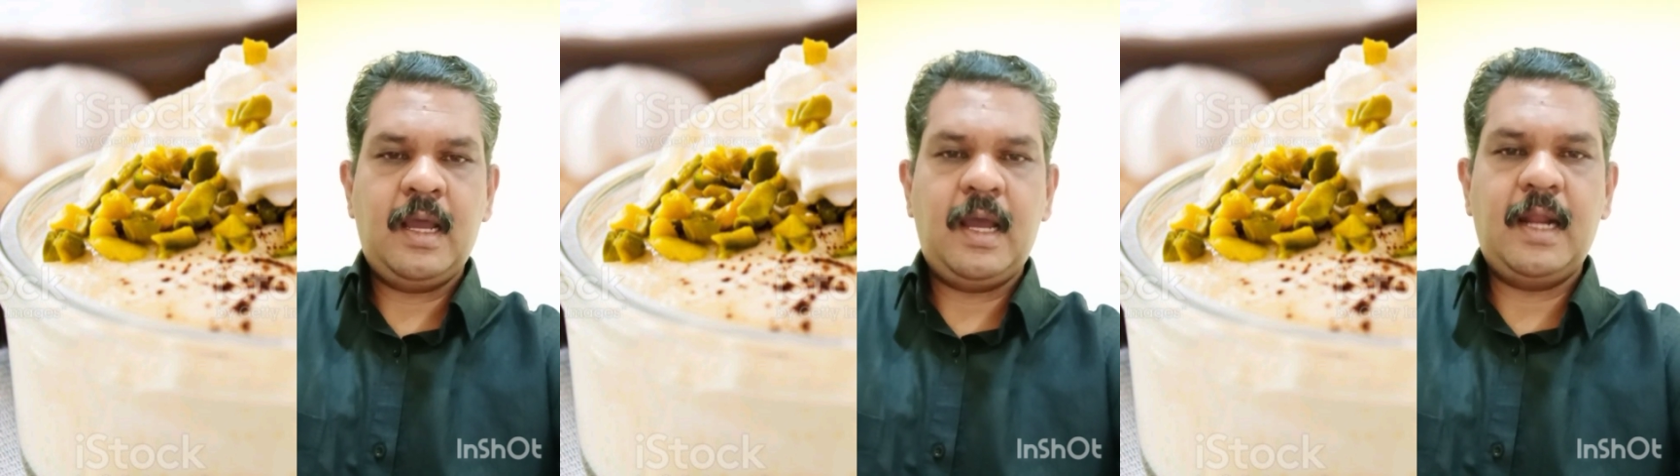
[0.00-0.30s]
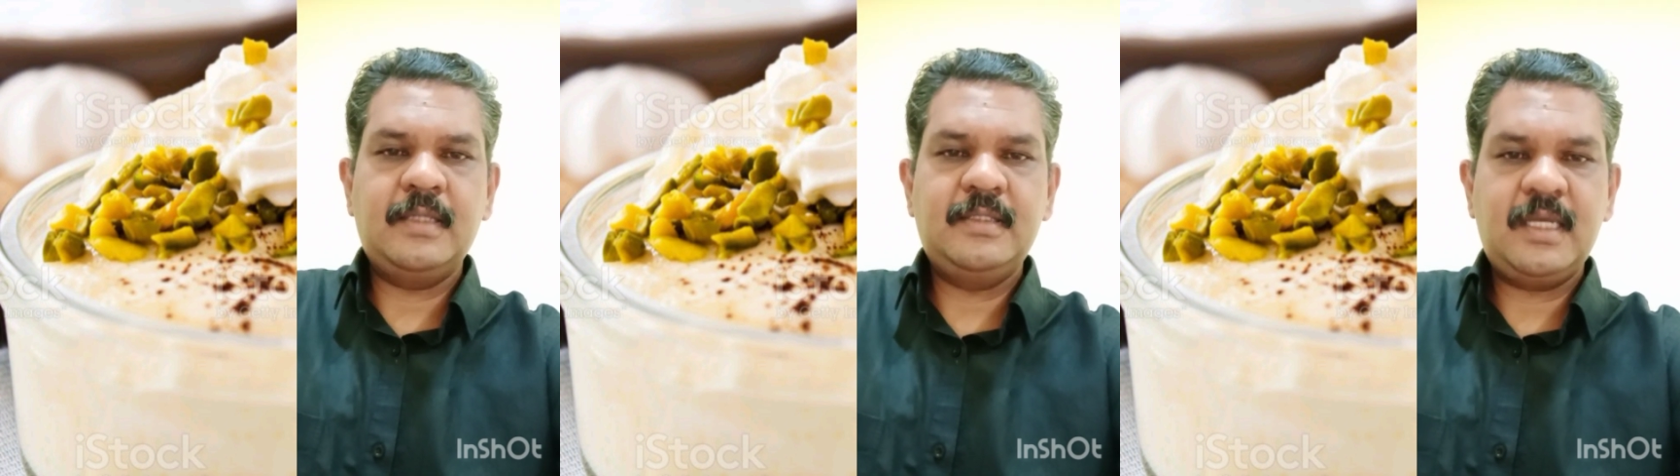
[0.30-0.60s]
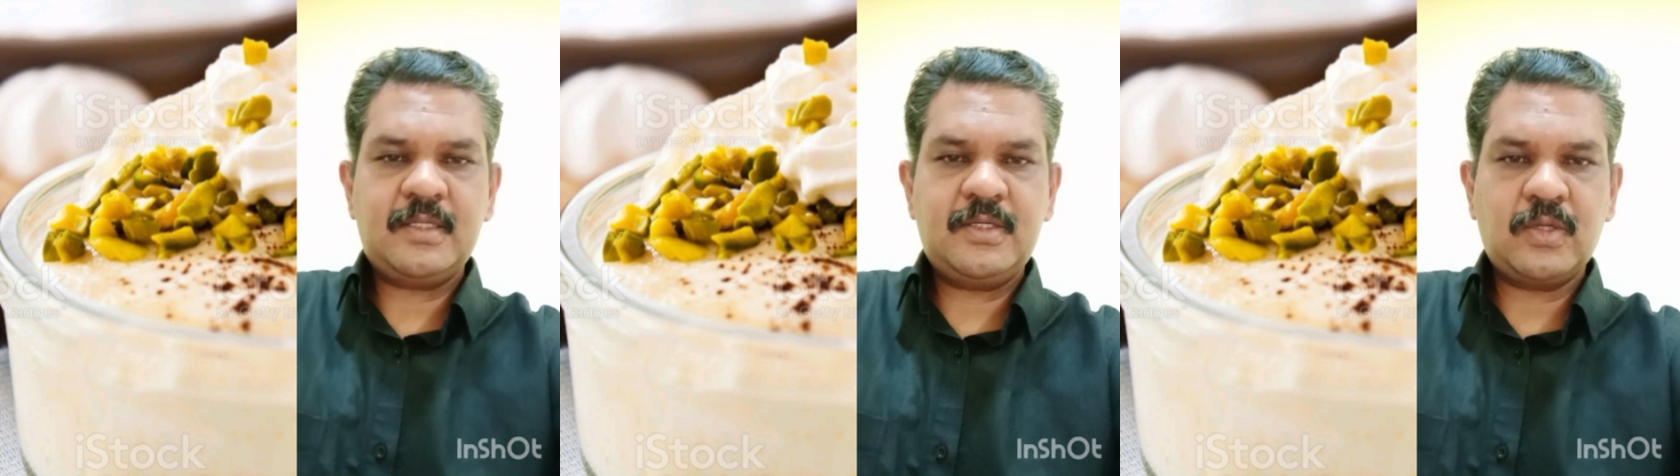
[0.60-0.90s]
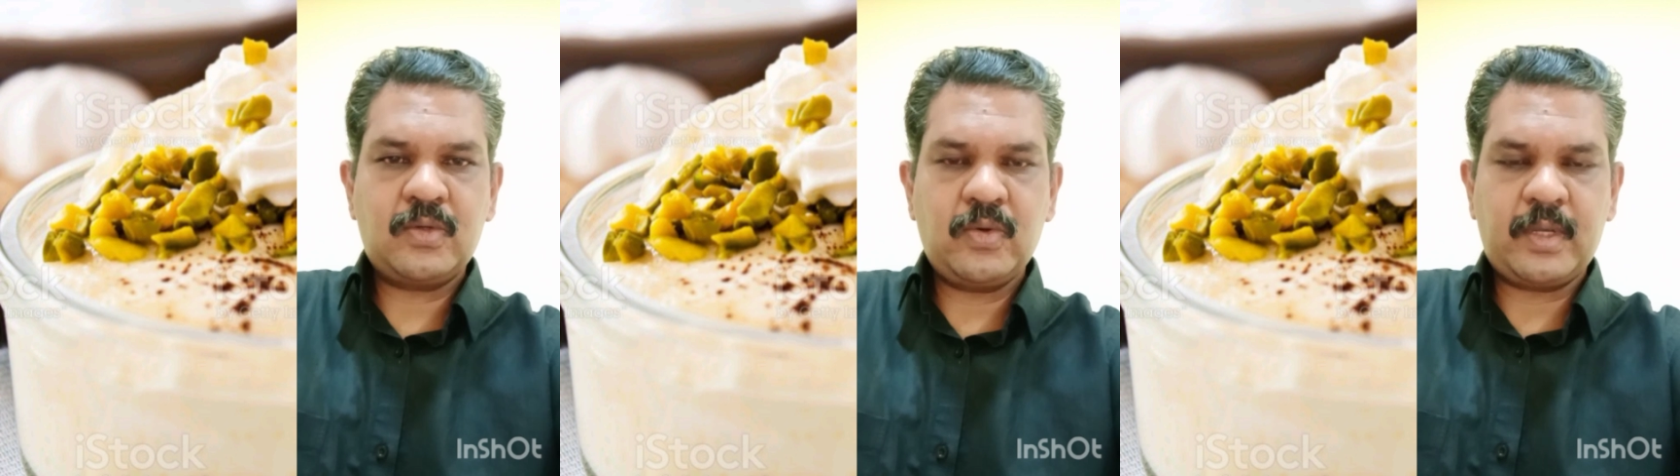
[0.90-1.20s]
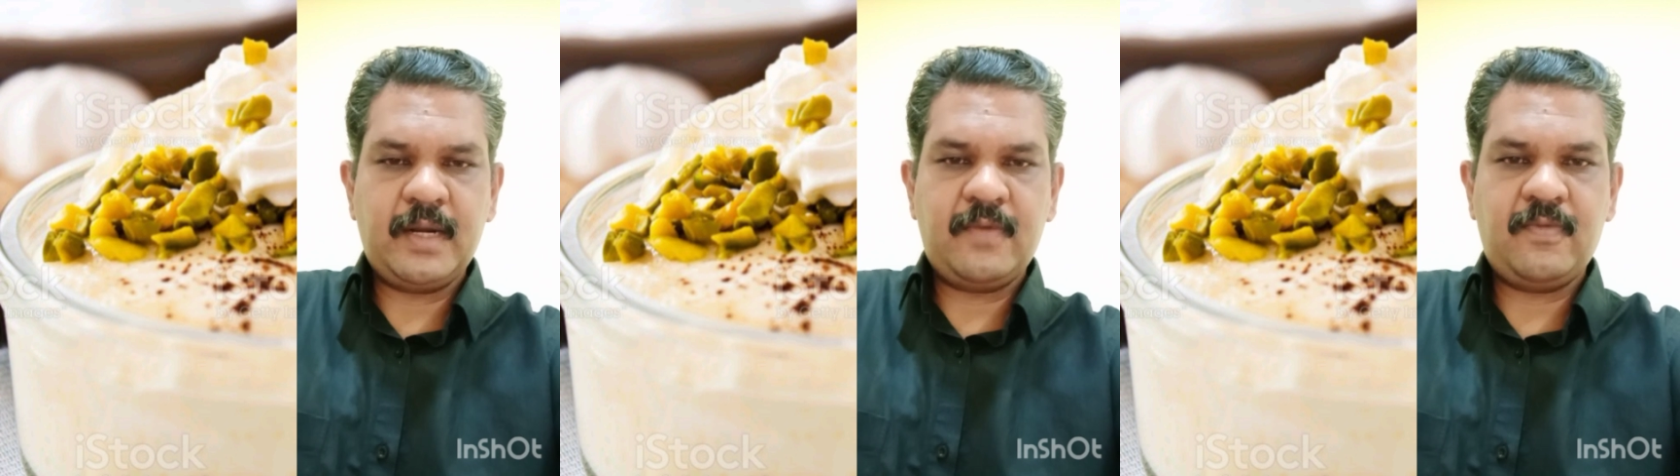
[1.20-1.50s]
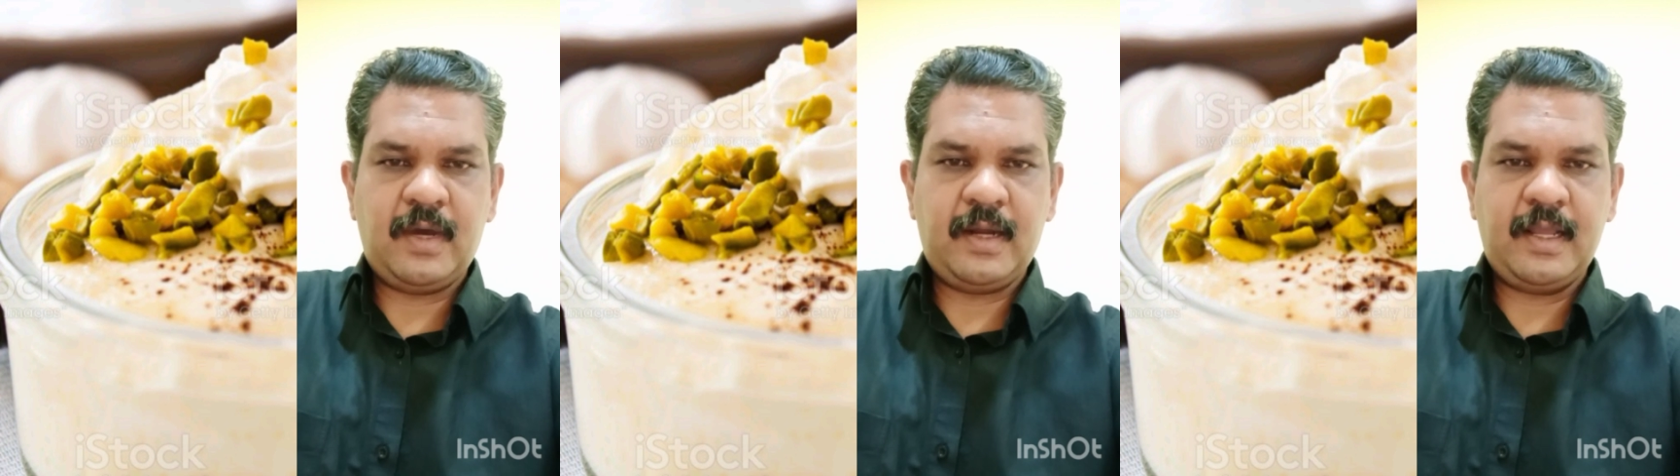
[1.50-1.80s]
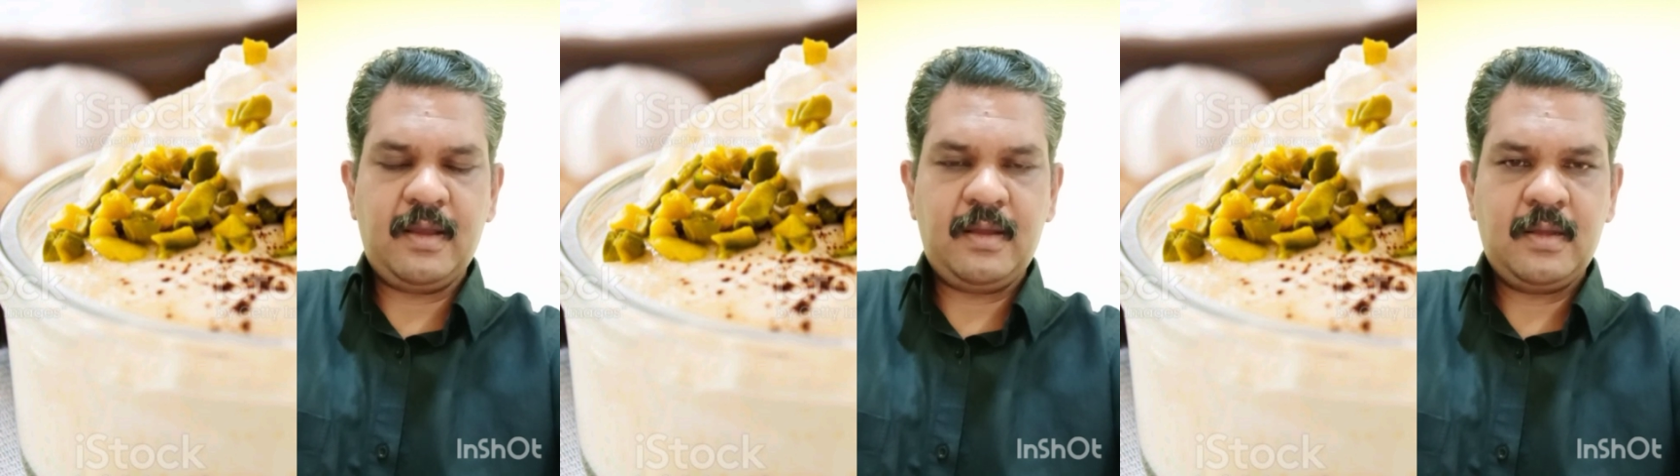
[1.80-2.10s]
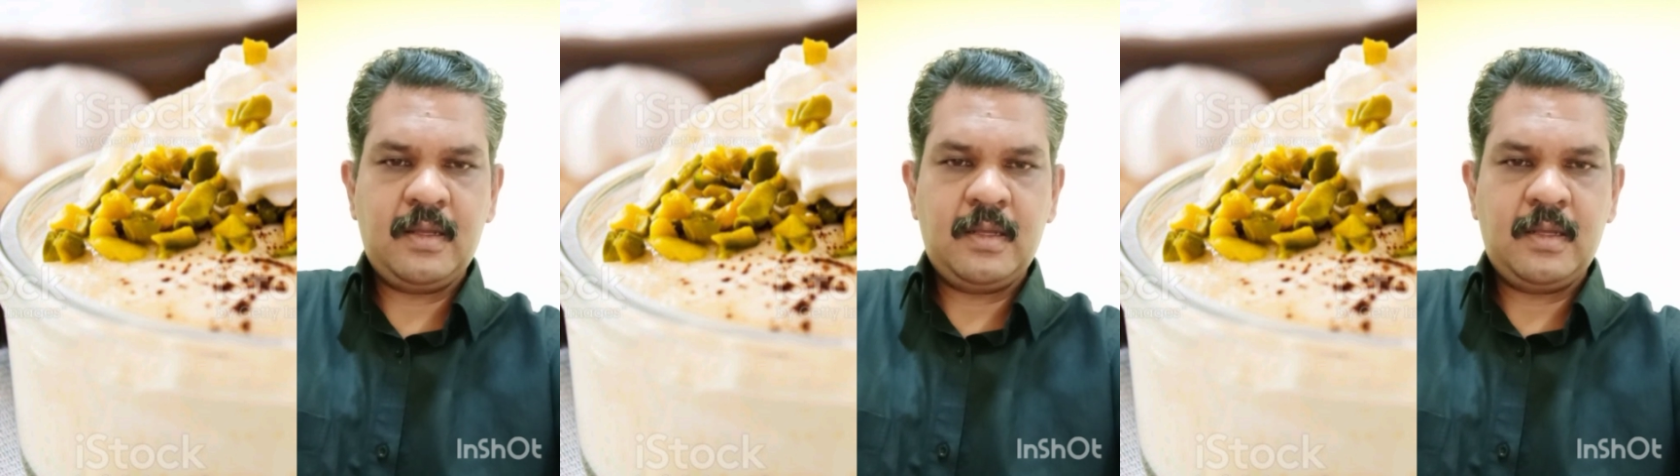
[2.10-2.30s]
and just cook it for a